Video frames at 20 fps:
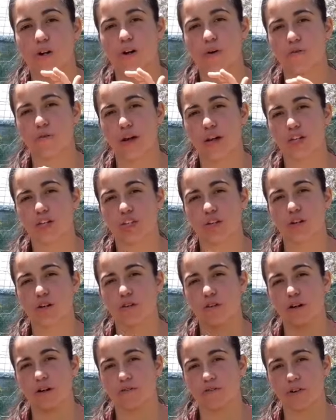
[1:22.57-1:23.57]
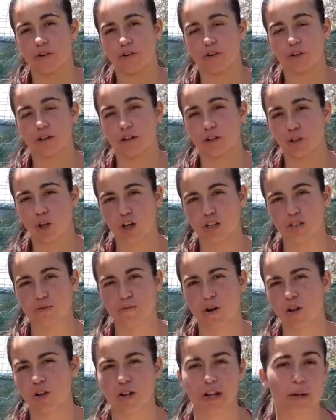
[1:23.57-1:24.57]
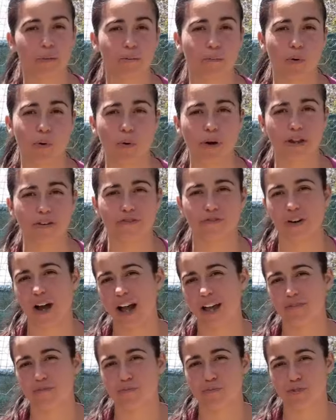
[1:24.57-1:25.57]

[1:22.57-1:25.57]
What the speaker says: a ratio of a lot smaller, like 0.5%